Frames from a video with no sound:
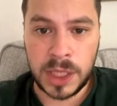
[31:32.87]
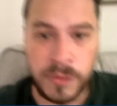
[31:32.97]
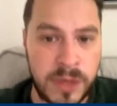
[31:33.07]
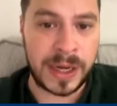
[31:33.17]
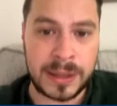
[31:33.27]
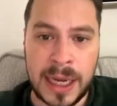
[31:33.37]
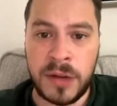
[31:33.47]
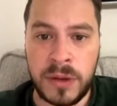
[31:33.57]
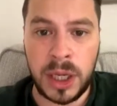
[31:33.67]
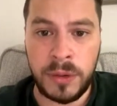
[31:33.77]
If we'd have had
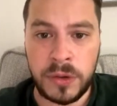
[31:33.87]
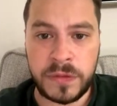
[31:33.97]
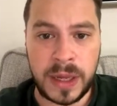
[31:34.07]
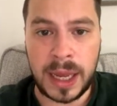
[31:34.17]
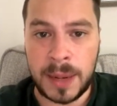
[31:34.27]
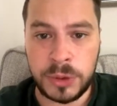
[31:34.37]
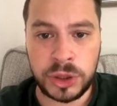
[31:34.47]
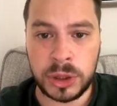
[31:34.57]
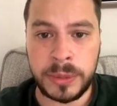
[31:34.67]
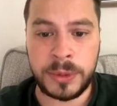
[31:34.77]
Calvert-Lewin fit, I'm
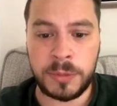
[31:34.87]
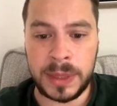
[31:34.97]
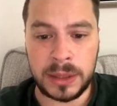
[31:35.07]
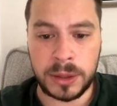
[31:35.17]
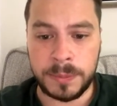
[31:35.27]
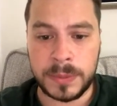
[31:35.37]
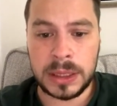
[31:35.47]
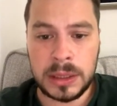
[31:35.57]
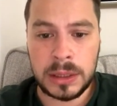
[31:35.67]
sure we would have beaten them.